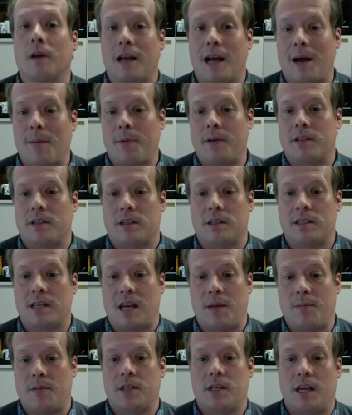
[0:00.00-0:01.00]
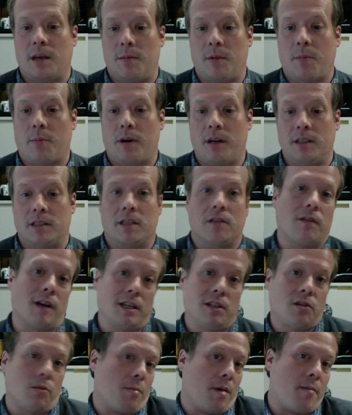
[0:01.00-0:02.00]
copies of the same schema present,
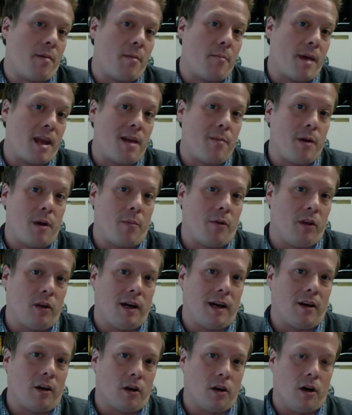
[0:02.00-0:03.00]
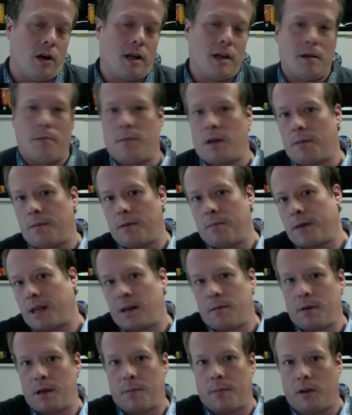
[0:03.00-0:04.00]
right? So maybe many people know how to cook and maybe
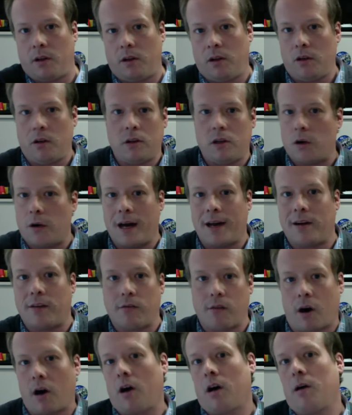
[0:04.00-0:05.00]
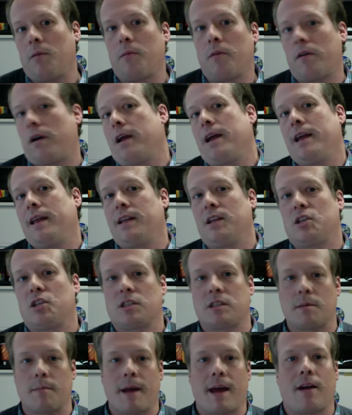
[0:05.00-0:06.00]
many people know how to farm, right? And it's
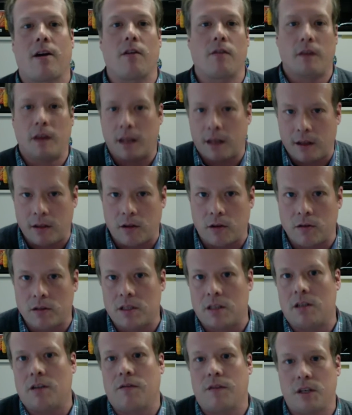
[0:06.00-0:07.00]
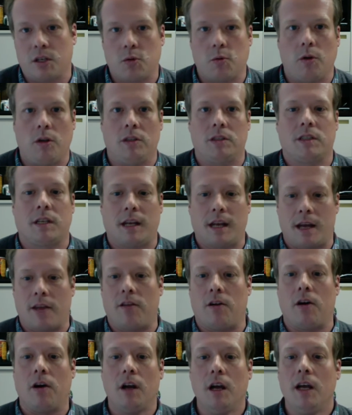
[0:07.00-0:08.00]
just a matter of getting those individuals
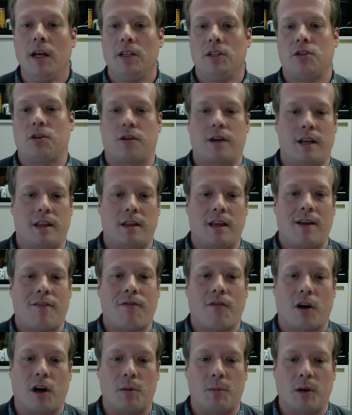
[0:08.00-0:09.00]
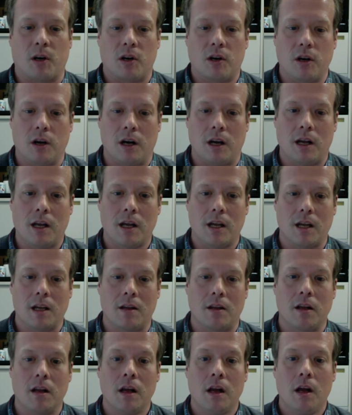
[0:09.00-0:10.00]
together to create that farmer cook.
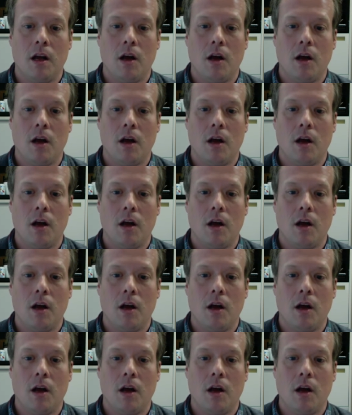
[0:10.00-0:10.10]
And